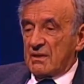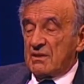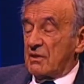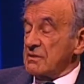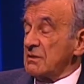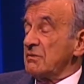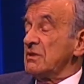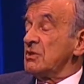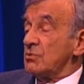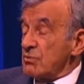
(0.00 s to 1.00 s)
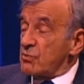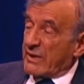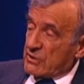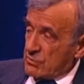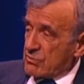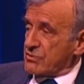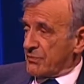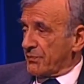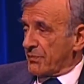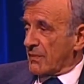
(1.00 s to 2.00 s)
He doesn't even need Jews to hate Jews.
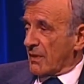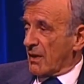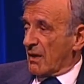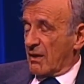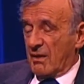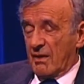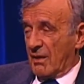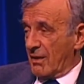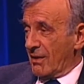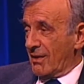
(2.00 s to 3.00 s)
Mm-hmm. No, it's true.